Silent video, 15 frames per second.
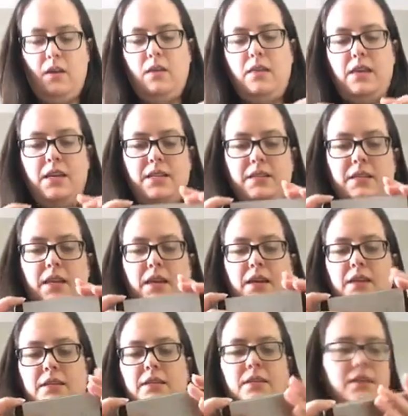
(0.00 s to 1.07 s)
This
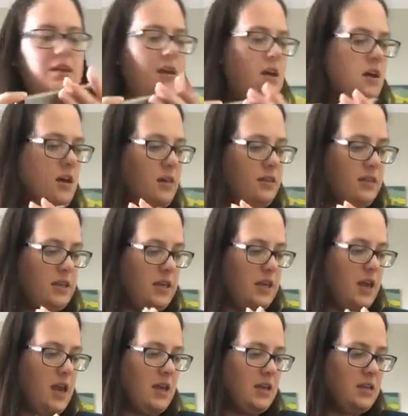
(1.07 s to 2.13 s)
is
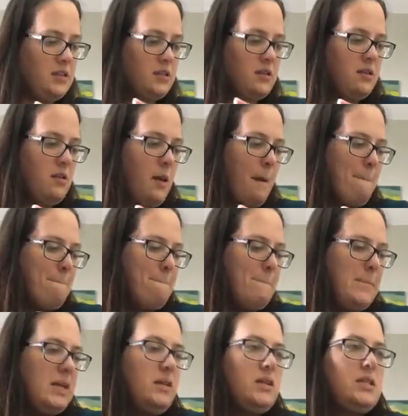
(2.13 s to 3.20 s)
the eastern
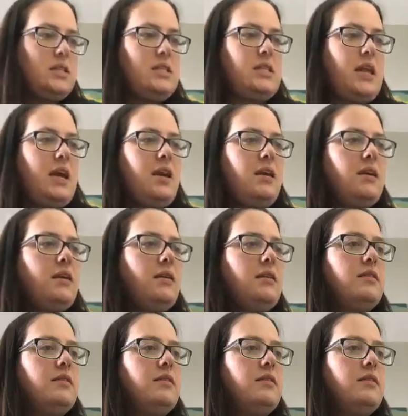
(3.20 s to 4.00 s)
milk snake.